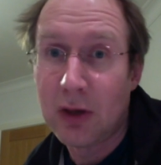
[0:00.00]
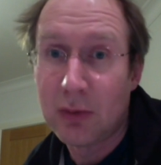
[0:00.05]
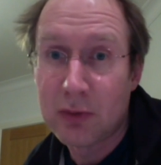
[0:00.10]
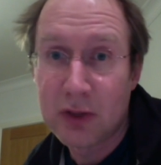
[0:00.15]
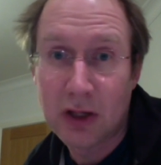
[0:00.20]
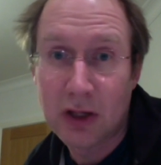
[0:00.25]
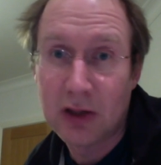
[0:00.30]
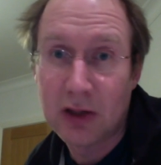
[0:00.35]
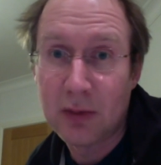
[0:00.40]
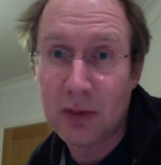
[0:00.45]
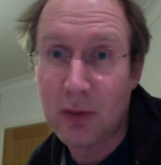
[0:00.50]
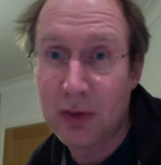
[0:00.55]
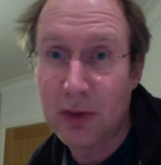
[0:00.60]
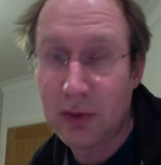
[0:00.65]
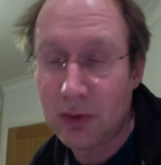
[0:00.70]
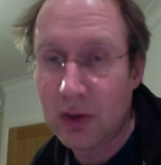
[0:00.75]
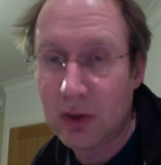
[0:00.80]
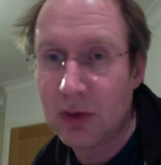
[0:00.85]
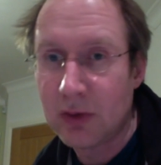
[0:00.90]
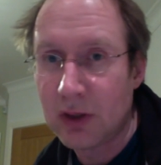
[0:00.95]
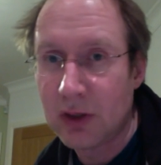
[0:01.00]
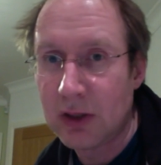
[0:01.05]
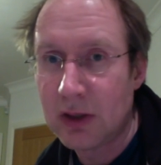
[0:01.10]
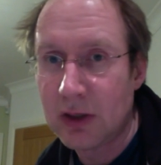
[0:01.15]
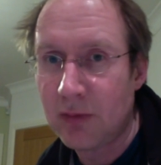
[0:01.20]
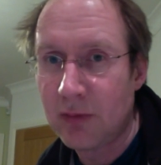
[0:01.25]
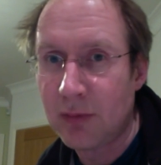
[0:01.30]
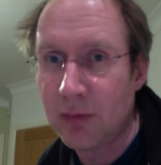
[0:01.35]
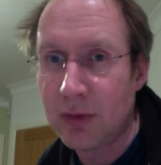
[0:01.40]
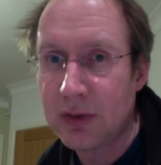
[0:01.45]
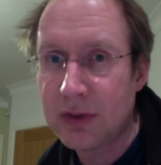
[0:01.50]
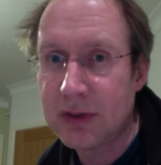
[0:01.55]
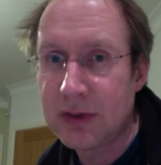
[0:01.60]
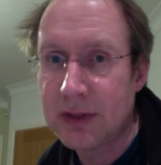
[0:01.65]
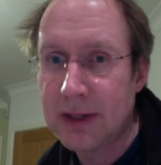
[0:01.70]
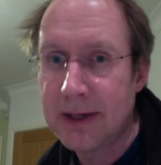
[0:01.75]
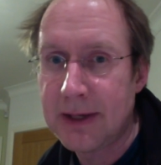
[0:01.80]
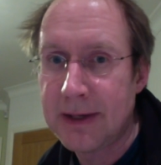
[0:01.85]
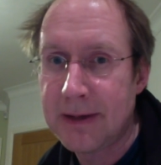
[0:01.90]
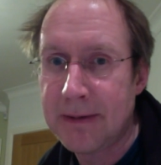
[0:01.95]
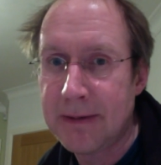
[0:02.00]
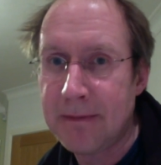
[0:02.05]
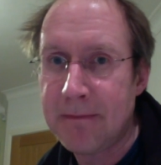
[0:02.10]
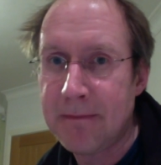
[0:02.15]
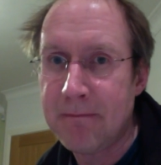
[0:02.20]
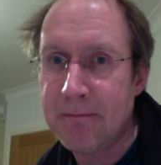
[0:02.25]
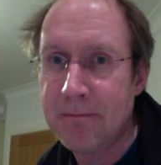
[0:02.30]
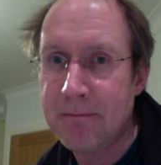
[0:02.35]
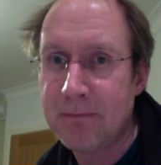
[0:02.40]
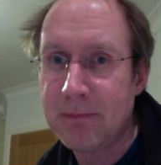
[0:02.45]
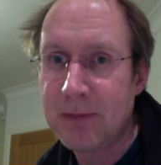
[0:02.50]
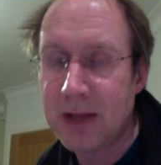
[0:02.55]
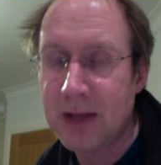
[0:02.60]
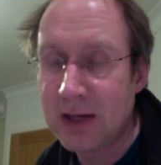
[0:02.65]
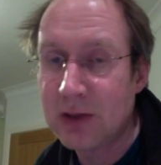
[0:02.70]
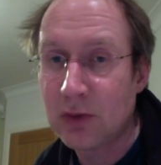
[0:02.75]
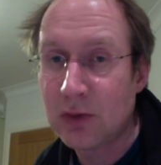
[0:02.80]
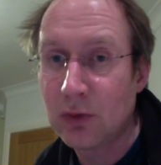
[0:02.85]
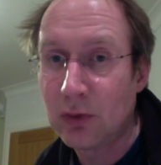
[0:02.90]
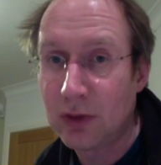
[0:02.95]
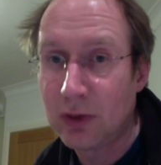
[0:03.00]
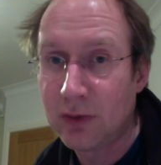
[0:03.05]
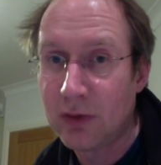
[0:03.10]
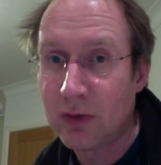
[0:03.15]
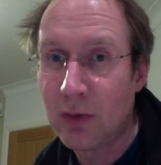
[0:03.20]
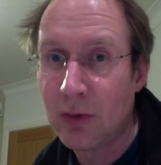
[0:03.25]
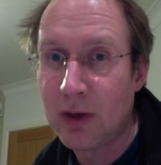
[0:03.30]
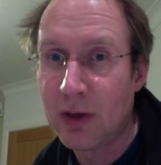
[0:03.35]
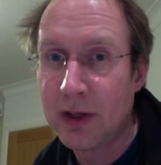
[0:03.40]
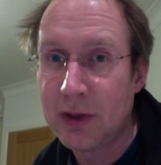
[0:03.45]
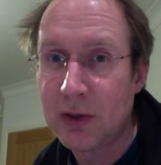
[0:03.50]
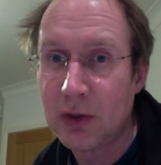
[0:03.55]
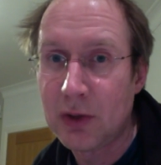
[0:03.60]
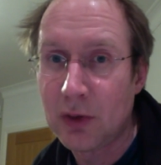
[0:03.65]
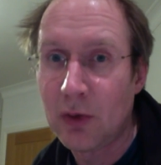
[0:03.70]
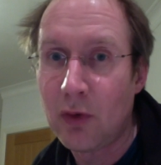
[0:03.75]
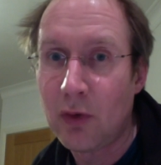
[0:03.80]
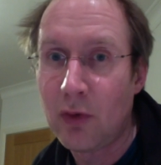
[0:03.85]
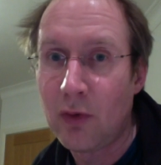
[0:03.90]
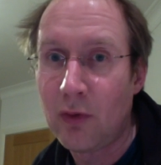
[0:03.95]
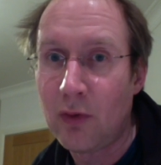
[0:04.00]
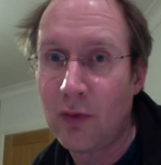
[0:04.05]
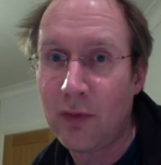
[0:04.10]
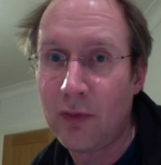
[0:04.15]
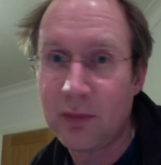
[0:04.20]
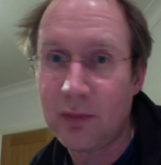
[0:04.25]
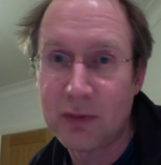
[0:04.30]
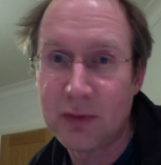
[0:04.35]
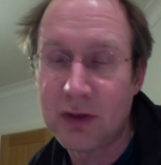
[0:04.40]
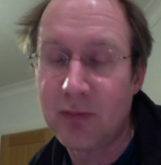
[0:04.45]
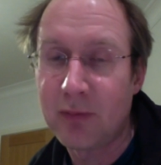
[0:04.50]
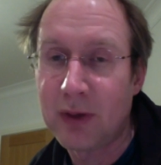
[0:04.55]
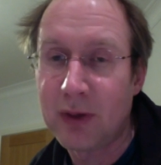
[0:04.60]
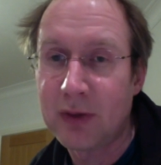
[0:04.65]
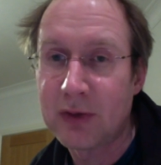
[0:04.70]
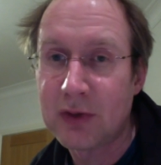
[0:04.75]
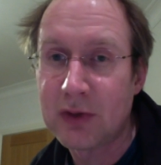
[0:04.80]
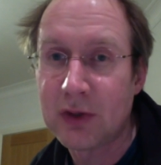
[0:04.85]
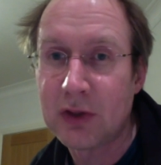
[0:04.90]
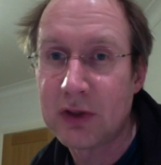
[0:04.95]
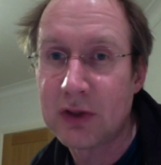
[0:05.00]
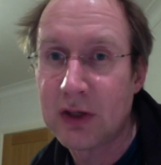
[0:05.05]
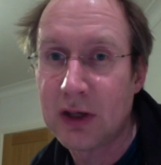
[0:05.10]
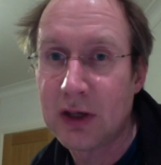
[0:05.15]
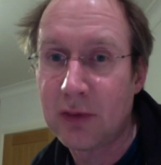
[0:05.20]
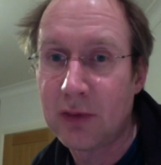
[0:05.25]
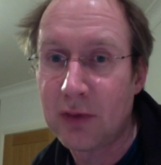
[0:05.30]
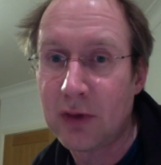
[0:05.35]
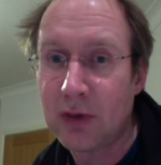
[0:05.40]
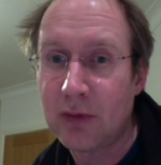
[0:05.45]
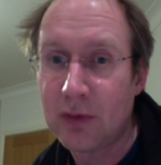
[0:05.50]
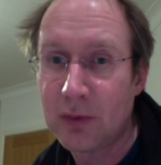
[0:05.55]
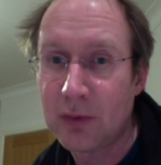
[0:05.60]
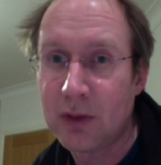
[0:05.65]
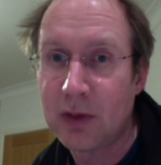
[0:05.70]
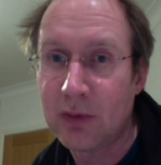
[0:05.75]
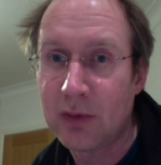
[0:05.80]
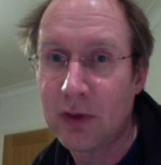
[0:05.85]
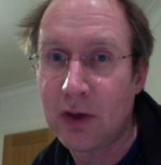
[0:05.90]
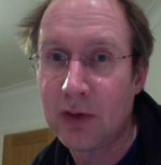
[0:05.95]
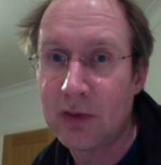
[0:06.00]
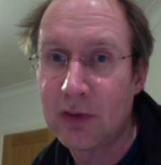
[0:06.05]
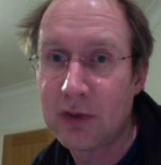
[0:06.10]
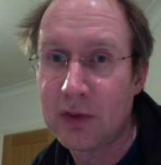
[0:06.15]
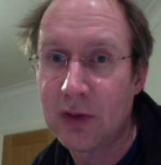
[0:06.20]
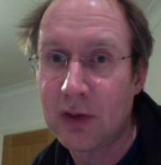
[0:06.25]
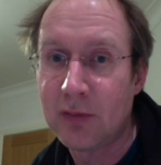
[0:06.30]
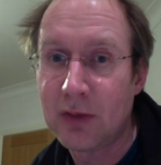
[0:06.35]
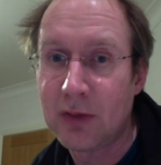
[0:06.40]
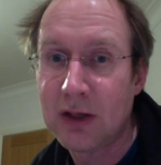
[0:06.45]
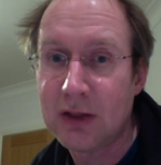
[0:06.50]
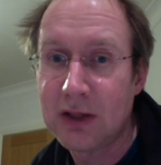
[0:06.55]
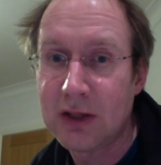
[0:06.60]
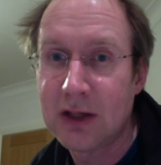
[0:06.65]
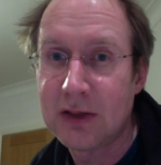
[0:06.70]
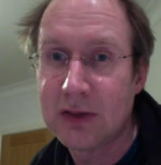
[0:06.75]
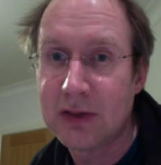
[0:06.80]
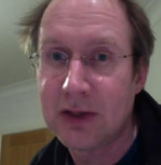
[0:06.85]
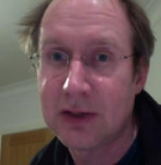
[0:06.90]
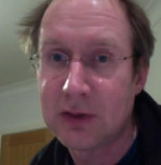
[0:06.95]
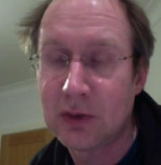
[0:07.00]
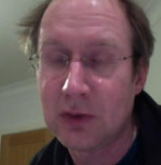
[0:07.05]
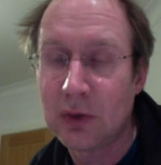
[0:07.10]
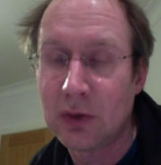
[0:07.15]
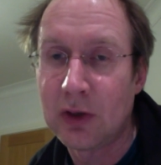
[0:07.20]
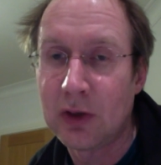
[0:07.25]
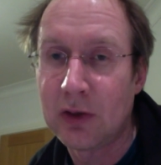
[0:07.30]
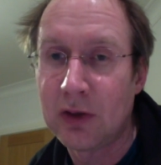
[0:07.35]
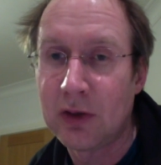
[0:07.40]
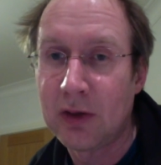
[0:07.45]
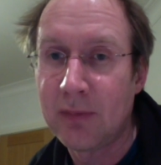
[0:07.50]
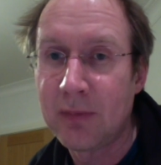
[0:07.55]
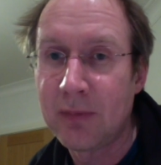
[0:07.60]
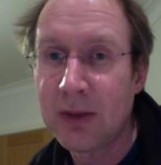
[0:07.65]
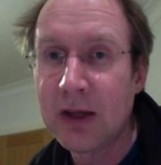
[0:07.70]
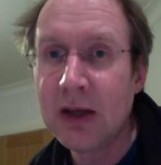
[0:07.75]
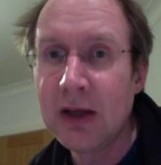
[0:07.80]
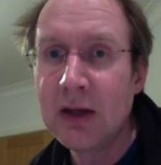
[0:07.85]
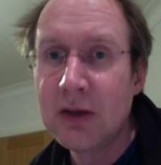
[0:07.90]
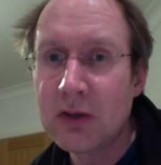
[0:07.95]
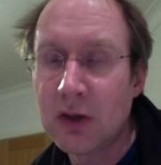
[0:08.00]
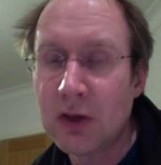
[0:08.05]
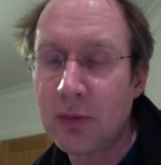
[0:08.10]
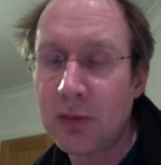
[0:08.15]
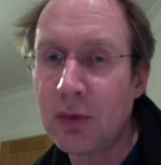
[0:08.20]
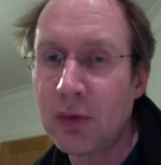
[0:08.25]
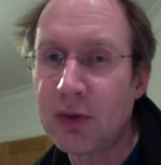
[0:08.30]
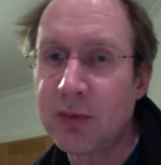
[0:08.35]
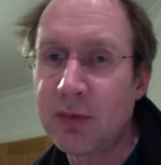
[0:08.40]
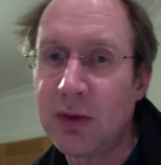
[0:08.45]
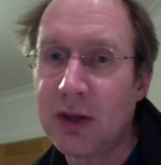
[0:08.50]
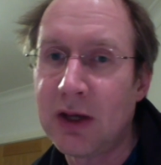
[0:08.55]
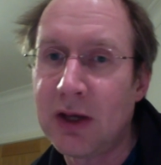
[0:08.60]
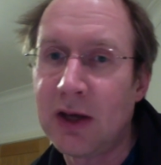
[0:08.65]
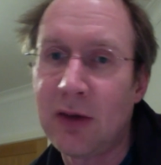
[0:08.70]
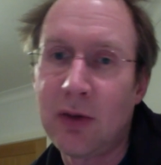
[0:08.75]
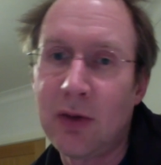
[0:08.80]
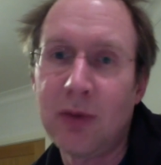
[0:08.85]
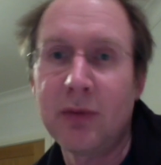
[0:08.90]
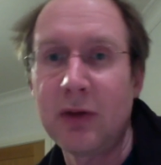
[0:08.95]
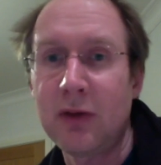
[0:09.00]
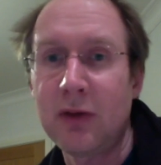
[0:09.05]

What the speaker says: secondly, whether you think the government's national living wage of £7.30 an hour for over 25s is that a good idea. So pause me there, and